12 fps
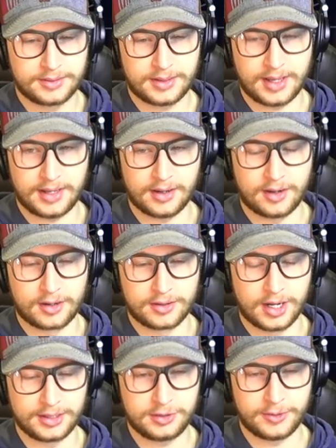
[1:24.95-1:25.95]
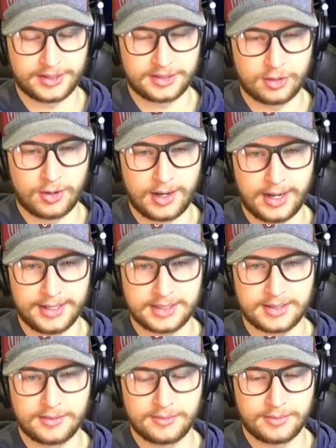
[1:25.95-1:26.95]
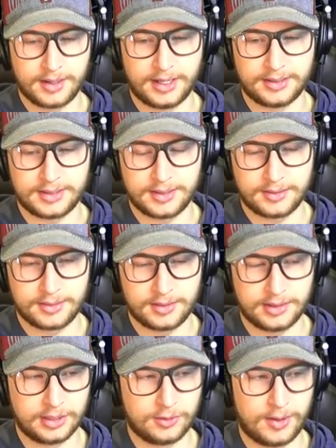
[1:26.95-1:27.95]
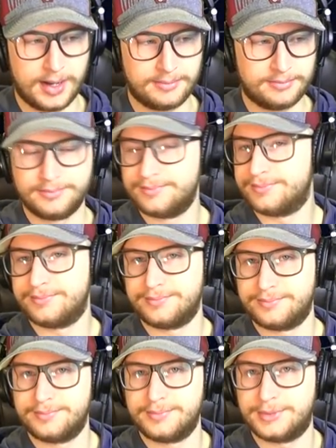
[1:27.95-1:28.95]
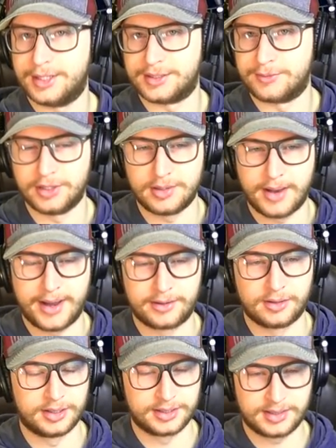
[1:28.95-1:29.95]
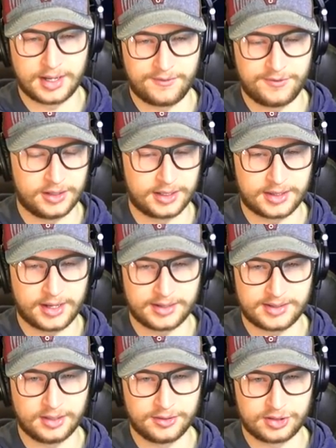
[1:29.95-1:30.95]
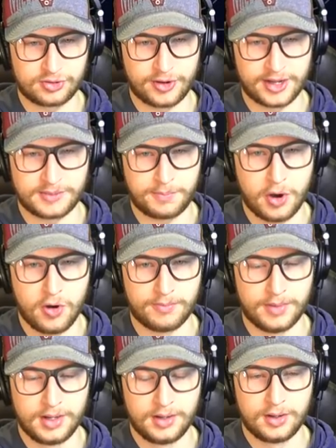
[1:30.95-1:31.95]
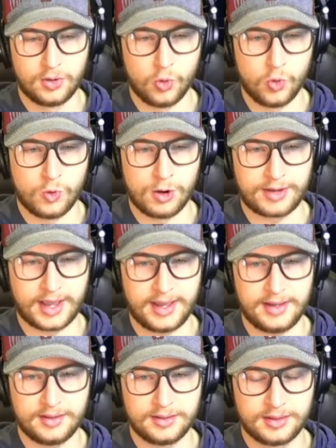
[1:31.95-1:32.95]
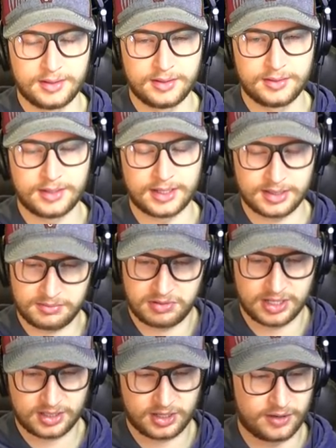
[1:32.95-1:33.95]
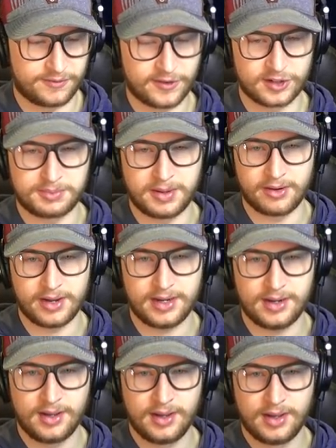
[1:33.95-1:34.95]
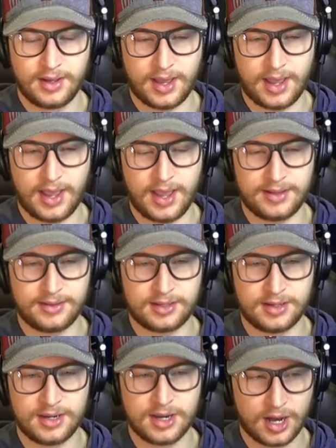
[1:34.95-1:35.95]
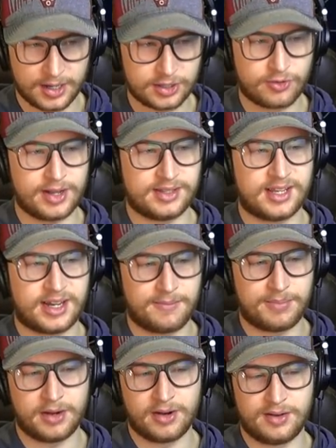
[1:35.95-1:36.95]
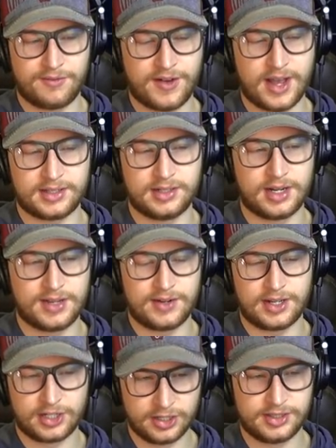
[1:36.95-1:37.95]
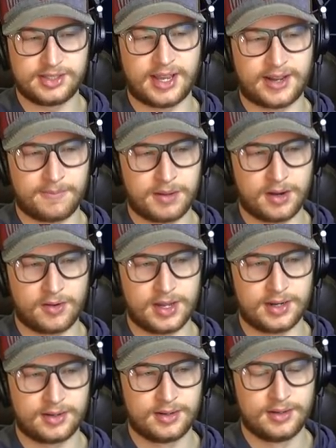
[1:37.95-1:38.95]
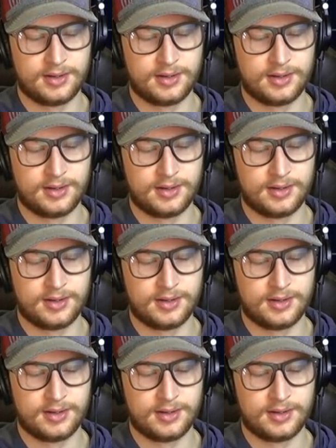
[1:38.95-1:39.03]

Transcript: They are not doing so hot, but you know what? Doesn't really matter, honestly. I feel like they could still destroy us. Boom! Ooh, okay. That's a good first period. And not a great second period. In fact, not even a good second period.